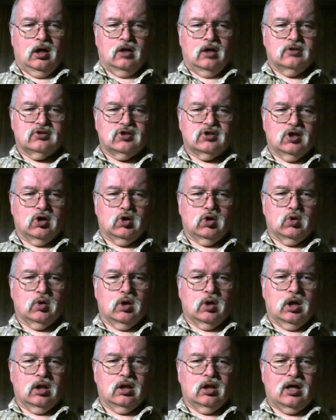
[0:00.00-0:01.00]
So
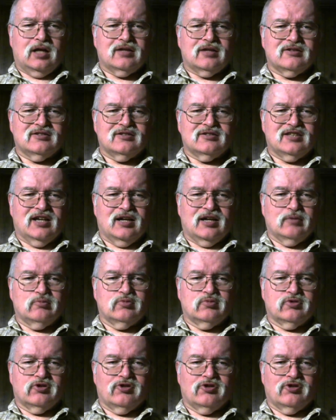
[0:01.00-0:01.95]
a lot of the time,